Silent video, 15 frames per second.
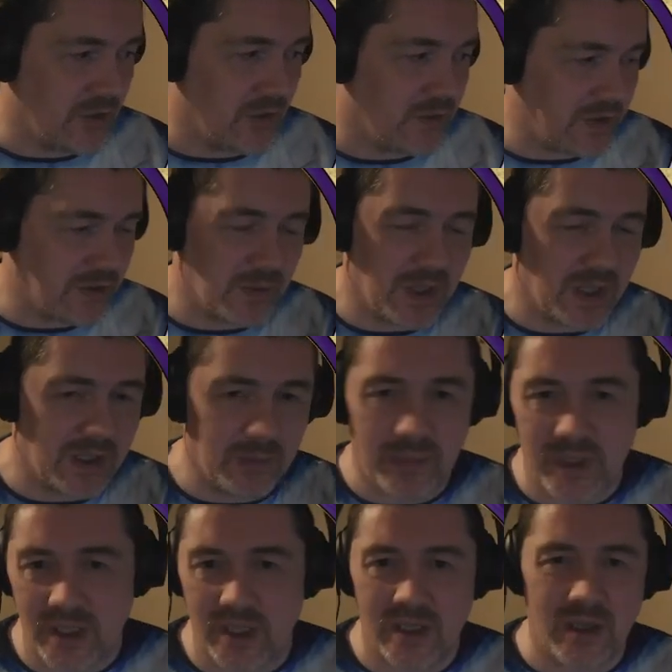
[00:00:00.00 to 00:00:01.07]
obviously we had a
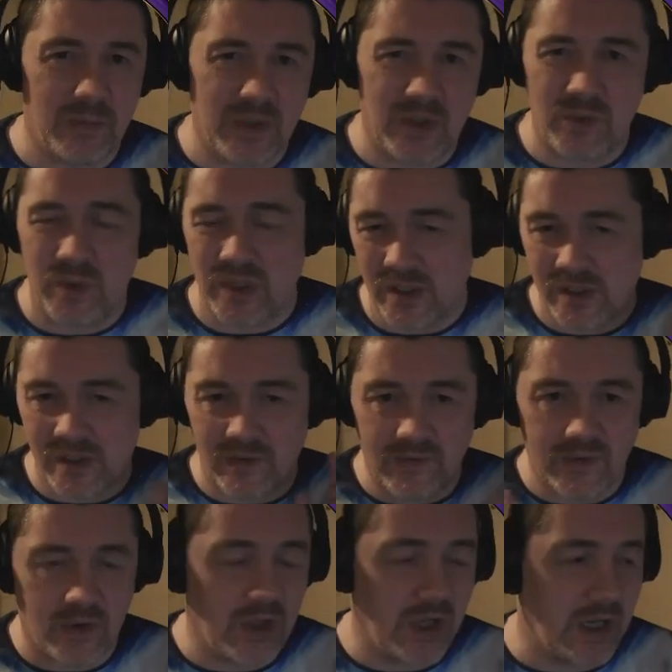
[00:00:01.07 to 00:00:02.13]
break in between the stuff
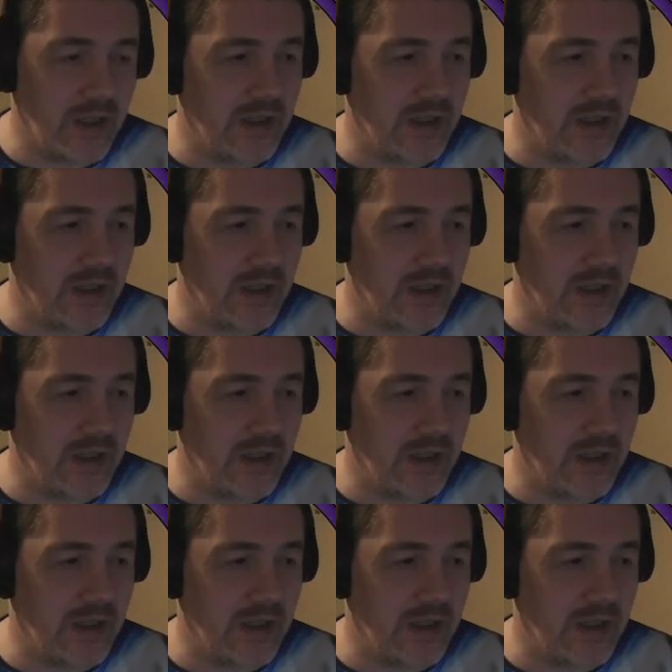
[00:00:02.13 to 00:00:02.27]
on.